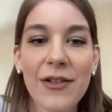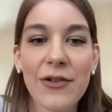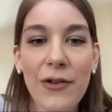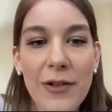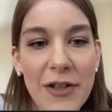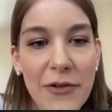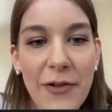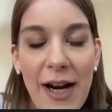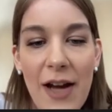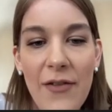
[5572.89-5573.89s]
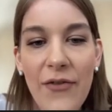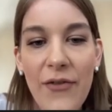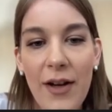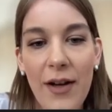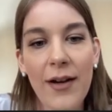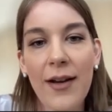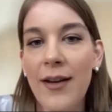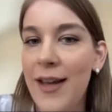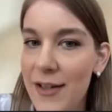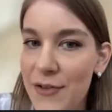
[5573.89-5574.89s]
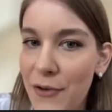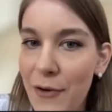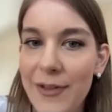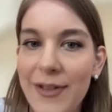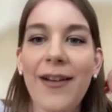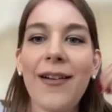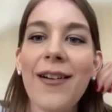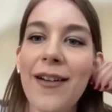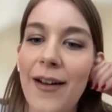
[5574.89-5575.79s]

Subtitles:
Knowledge Graph, CatHone,